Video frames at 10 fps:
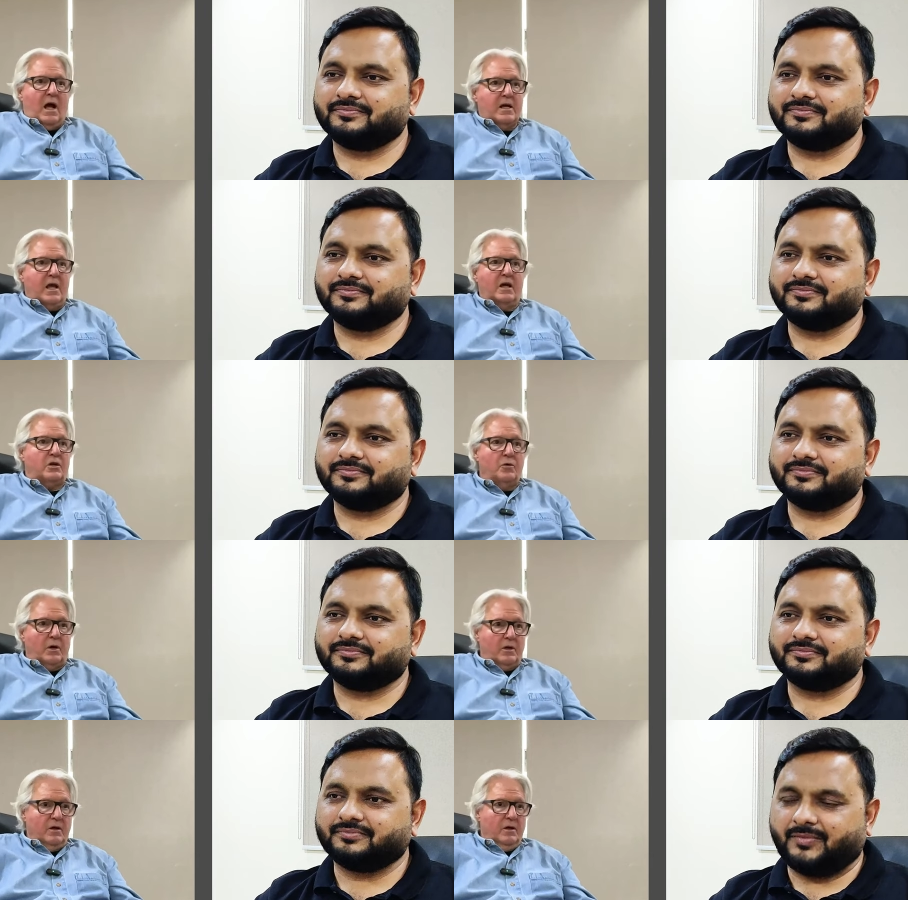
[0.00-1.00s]
Speaker 1: I can't do
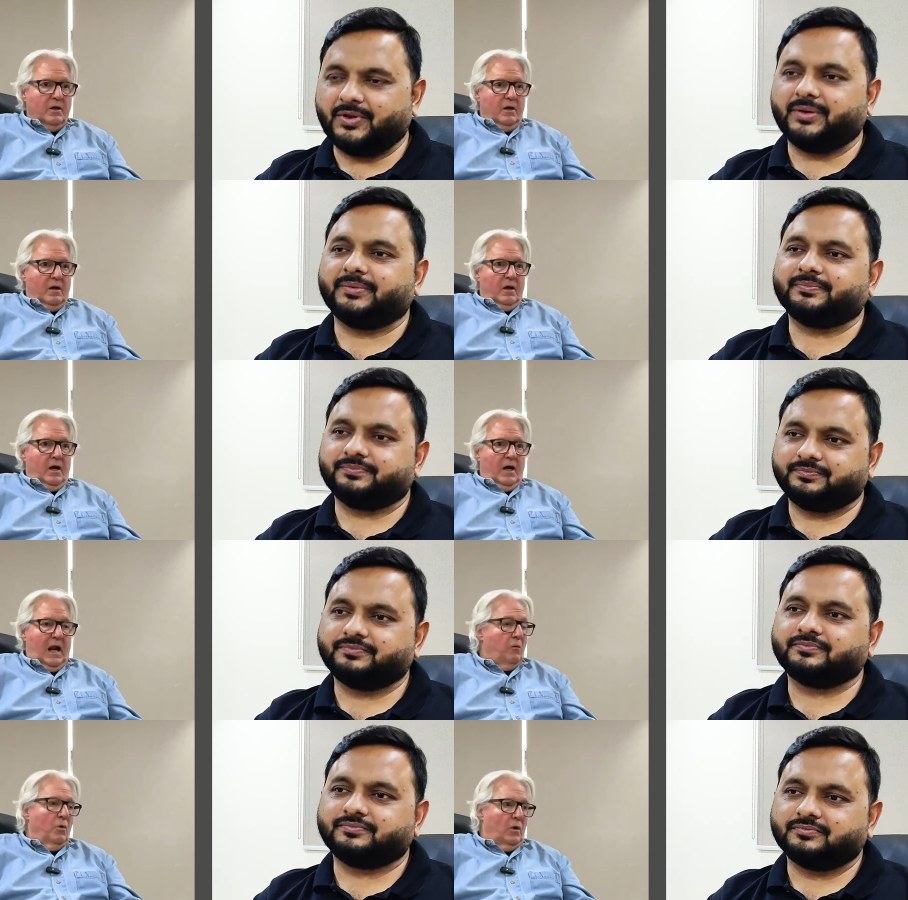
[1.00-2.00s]
it. Yeah.
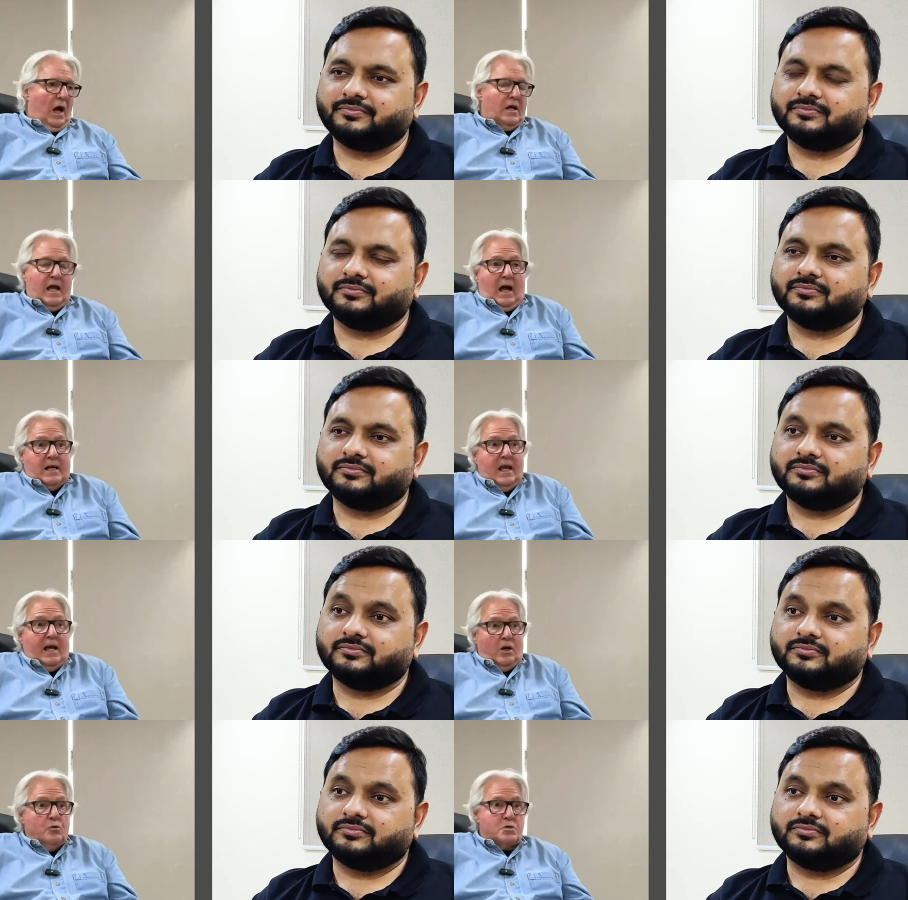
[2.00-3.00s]
And I will I can't I
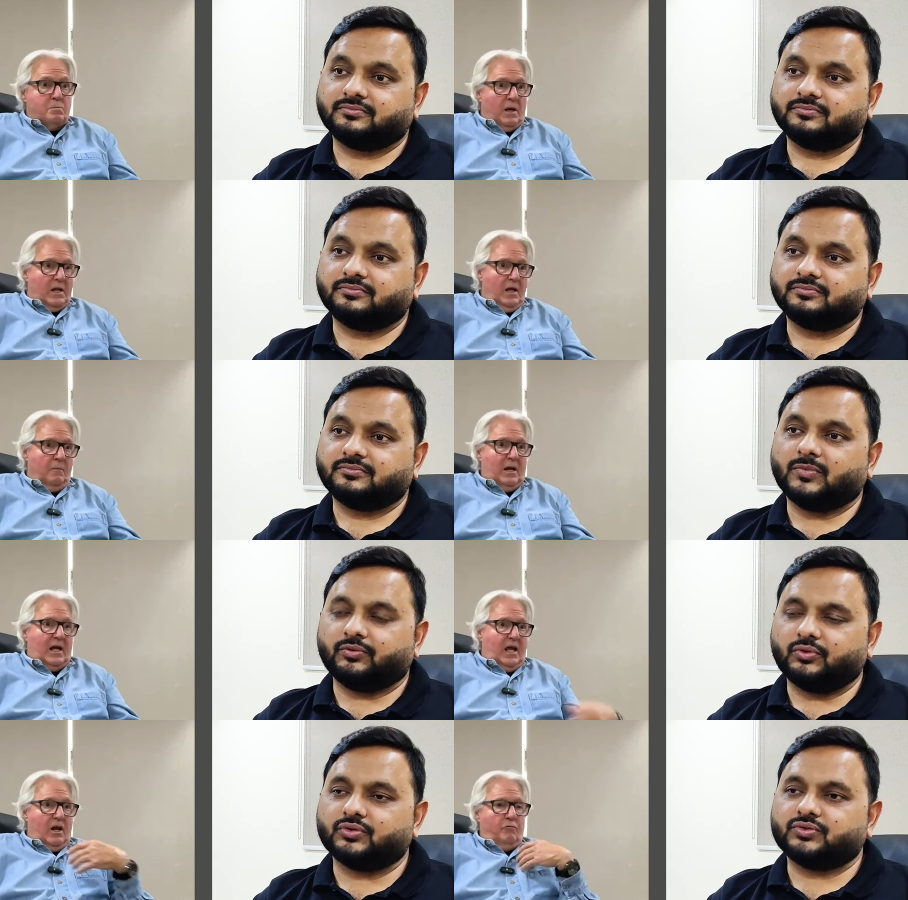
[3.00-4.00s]
can't lose money. I
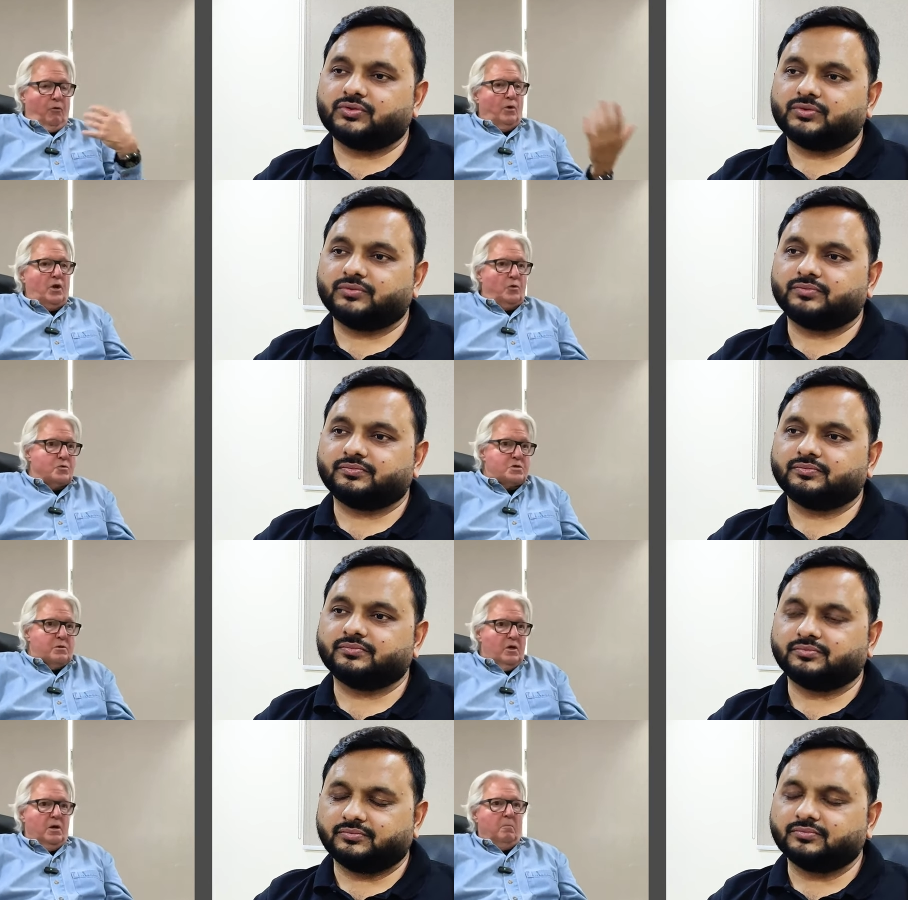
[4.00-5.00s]
mean, I can't afford to
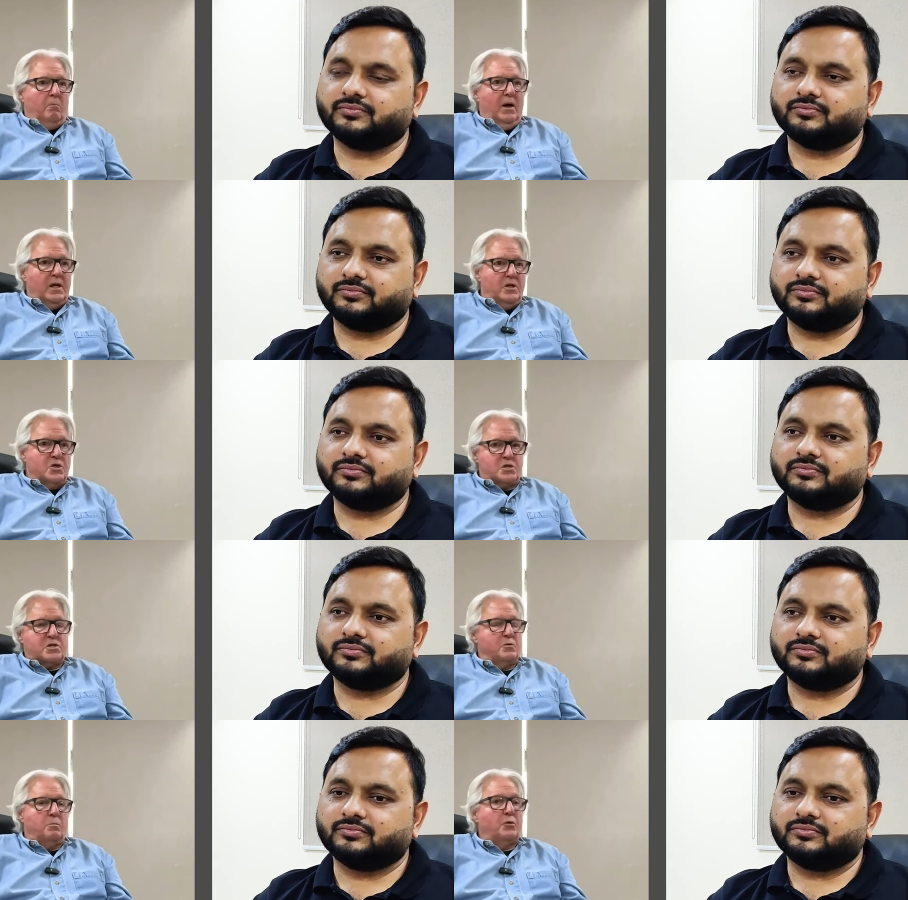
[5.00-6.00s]
lose money
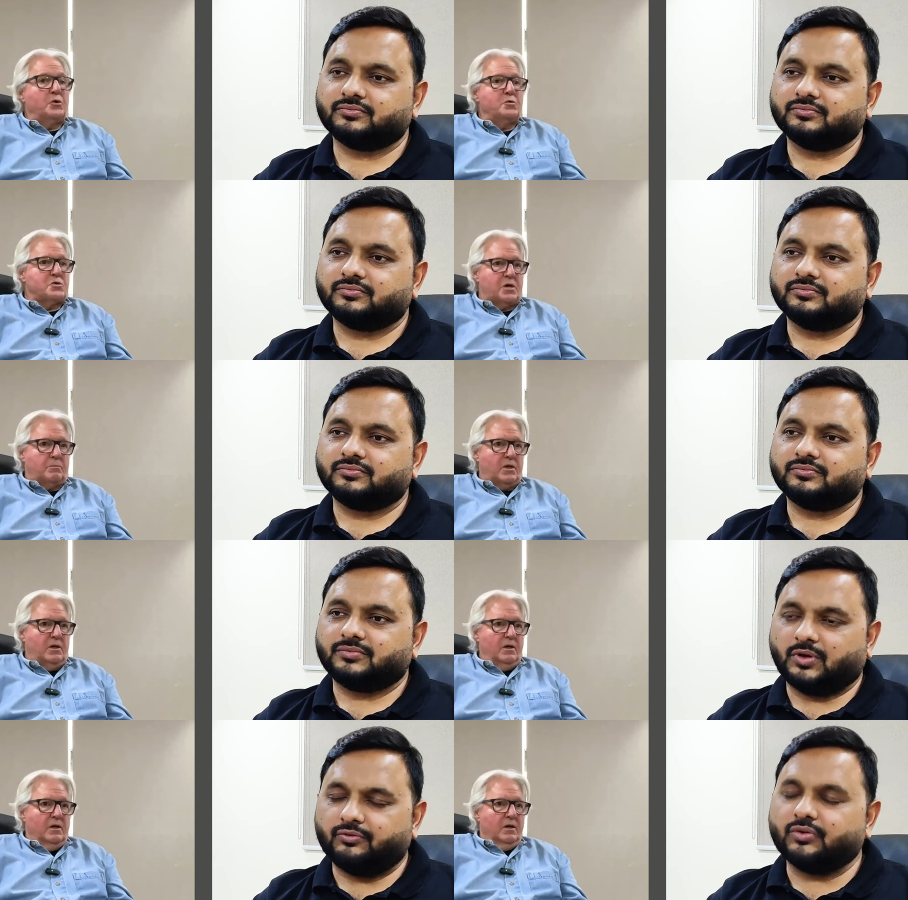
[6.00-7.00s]
just to produce
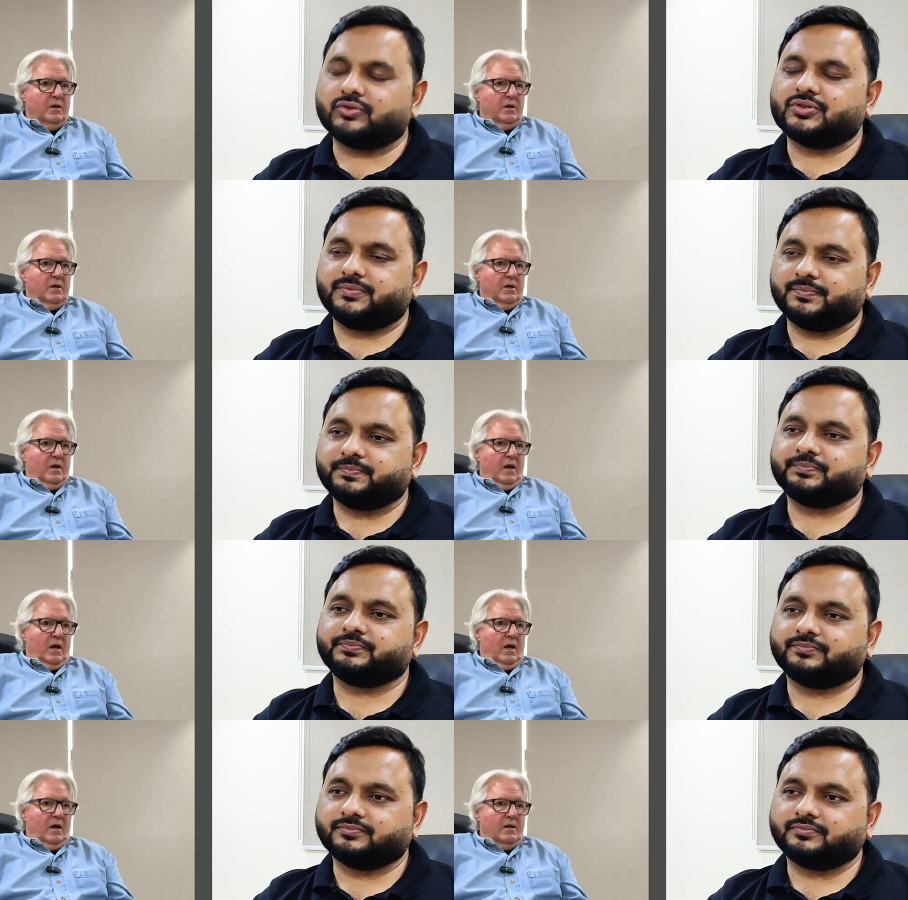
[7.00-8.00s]
something. Of course.
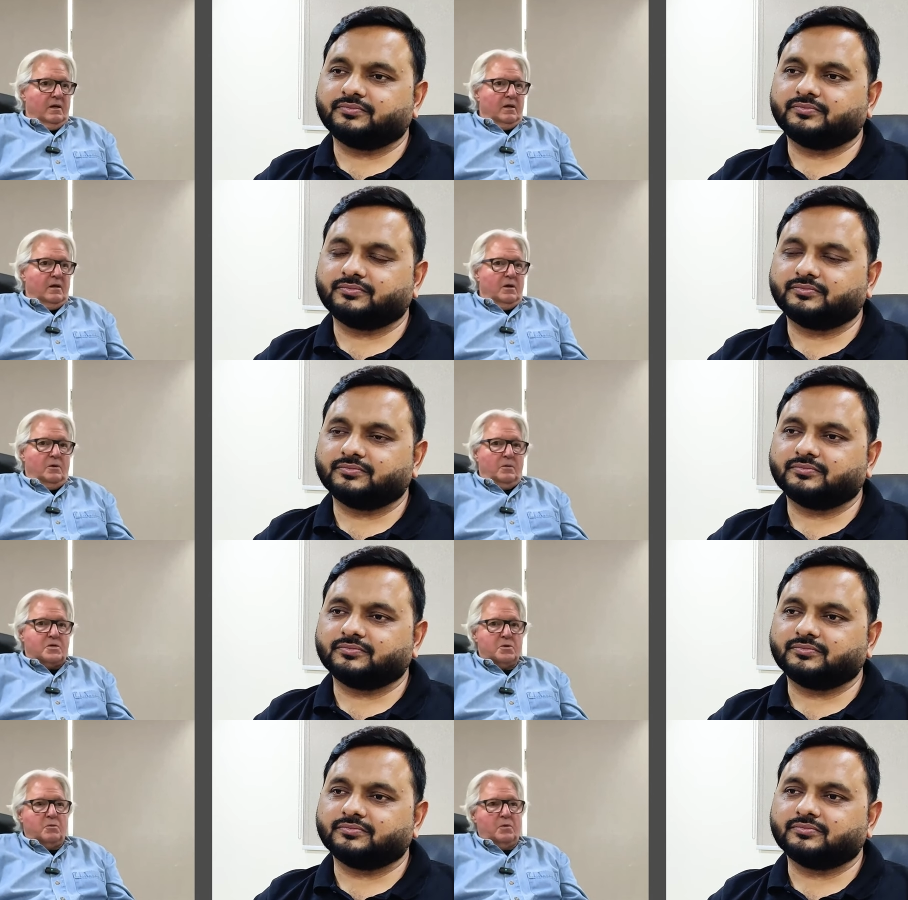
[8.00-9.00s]
And you know,
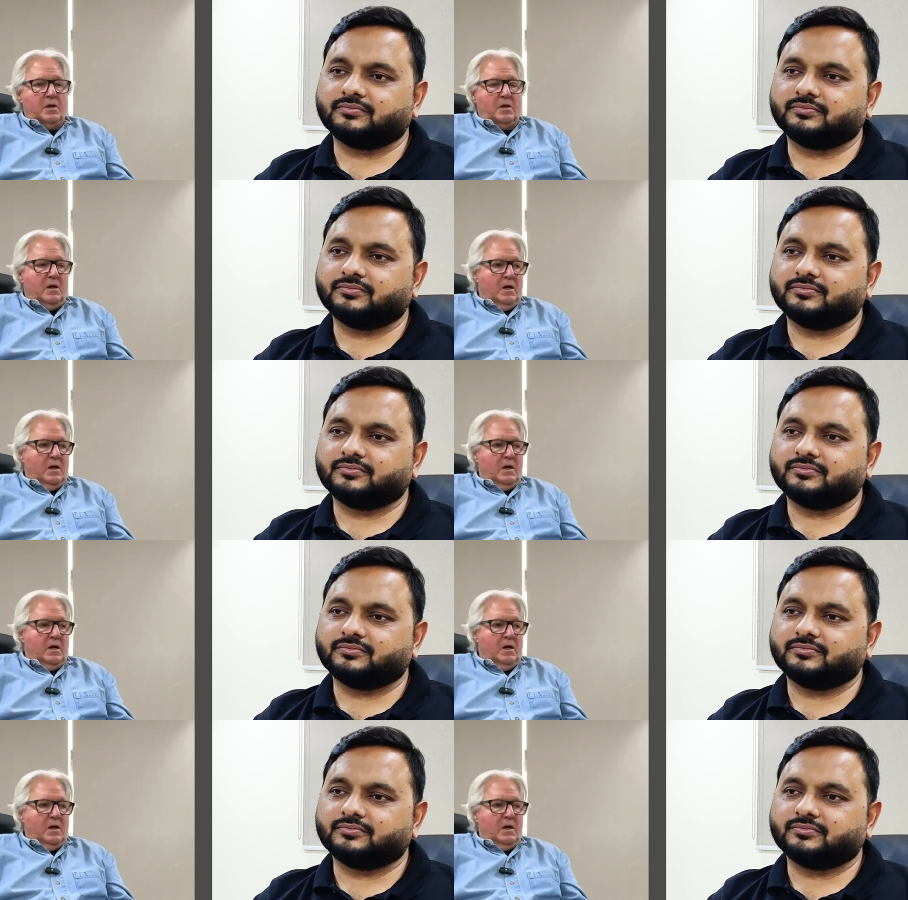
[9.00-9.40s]
so